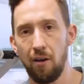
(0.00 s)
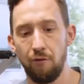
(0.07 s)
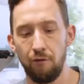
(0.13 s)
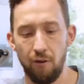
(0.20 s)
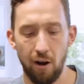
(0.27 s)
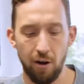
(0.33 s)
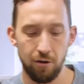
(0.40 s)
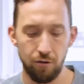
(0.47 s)
a
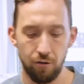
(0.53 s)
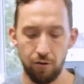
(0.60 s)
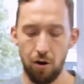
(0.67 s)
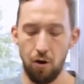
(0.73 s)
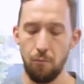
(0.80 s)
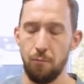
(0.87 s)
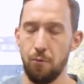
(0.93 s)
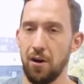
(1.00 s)
far too
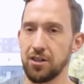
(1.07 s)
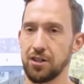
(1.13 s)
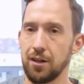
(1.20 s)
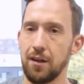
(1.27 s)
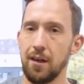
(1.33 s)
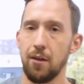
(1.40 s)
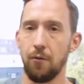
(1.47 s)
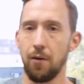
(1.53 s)
low pressure
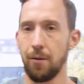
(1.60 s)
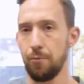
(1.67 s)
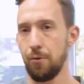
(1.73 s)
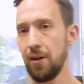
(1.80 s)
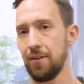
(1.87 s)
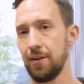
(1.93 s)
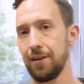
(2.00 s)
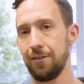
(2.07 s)
when I'm
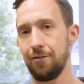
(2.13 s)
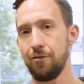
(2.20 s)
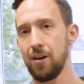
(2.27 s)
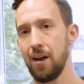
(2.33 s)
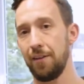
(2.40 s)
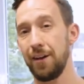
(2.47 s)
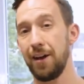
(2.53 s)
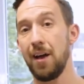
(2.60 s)
pressing this
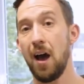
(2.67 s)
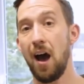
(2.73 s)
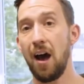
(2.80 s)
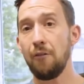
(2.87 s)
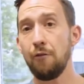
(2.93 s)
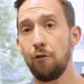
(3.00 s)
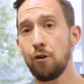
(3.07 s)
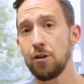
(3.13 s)
together.
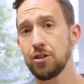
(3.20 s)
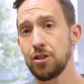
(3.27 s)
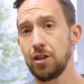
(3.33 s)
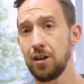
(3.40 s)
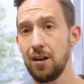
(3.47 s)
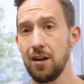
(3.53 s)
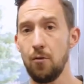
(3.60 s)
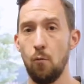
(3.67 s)

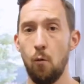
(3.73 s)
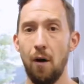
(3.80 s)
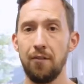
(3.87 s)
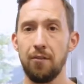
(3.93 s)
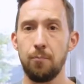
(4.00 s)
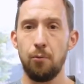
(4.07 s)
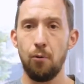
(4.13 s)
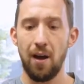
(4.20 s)
Unfortunately,
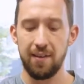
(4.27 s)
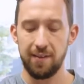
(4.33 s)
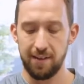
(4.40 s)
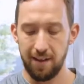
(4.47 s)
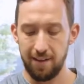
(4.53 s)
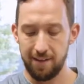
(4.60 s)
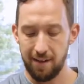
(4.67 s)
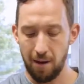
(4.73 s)
once pressed
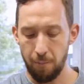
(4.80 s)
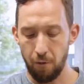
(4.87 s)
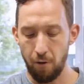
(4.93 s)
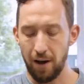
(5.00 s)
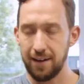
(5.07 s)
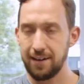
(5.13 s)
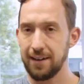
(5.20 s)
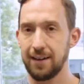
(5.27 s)
and
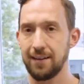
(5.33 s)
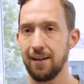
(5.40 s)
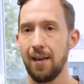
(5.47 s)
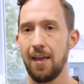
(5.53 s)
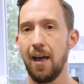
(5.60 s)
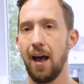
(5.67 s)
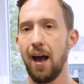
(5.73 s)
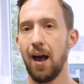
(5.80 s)
separated,
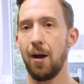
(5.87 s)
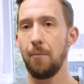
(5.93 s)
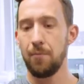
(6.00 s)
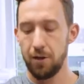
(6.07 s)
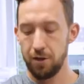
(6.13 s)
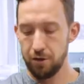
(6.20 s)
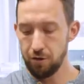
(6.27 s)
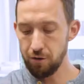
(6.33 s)

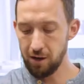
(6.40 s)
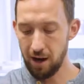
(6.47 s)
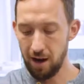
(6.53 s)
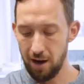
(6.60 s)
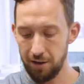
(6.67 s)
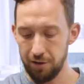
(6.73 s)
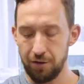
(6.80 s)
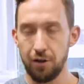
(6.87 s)
you
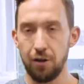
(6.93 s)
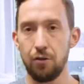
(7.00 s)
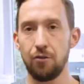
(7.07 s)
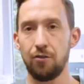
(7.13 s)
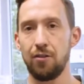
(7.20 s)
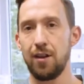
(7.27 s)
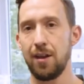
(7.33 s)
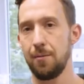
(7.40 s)
can't
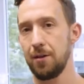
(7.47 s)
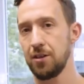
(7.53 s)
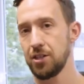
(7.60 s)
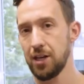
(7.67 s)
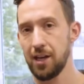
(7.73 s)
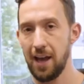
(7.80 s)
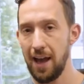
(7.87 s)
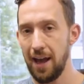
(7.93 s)
use the image
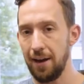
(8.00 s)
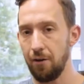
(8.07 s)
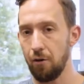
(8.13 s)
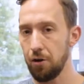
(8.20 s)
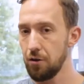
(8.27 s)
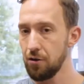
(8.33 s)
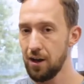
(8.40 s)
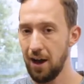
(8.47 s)
again, or
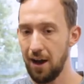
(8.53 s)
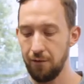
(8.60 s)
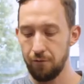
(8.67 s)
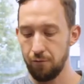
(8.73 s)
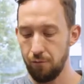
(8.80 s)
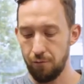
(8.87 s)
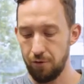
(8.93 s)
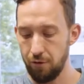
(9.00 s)
you can't
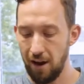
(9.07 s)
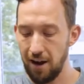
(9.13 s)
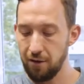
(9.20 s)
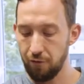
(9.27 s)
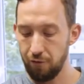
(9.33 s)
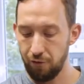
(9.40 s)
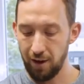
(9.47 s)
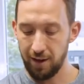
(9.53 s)
try to
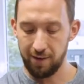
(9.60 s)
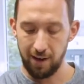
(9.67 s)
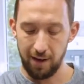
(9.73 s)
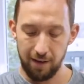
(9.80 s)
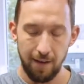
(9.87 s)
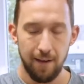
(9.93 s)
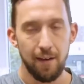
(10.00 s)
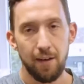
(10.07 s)
fix it.
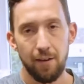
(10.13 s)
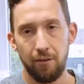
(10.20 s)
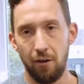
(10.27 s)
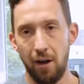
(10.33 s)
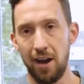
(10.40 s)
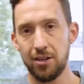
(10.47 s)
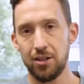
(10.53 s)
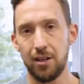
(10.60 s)
So
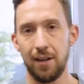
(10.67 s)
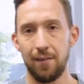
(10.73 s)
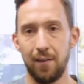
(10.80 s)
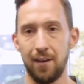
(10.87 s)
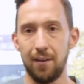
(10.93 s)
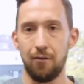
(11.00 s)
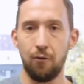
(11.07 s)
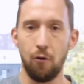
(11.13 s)
actually
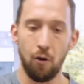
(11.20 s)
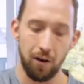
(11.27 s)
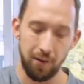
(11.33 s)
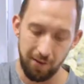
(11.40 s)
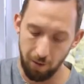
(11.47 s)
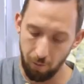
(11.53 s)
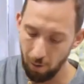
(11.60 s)
these foils are